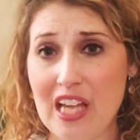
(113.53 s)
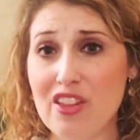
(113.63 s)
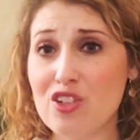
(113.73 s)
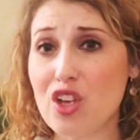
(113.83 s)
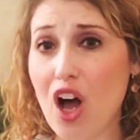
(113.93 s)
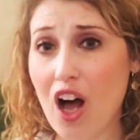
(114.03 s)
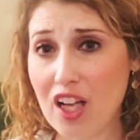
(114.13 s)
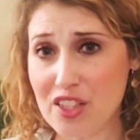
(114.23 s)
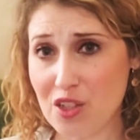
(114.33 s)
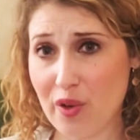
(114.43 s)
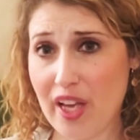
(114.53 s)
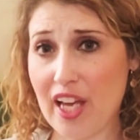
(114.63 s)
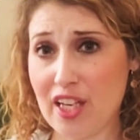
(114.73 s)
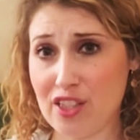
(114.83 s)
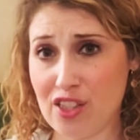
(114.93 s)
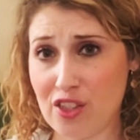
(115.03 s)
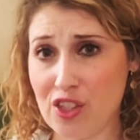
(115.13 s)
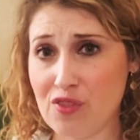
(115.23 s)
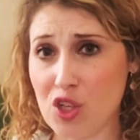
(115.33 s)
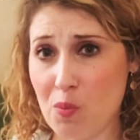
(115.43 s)
There's also a surge
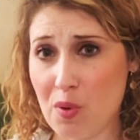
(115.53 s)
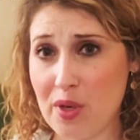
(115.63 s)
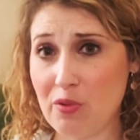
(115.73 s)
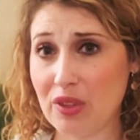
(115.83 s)
of dopamine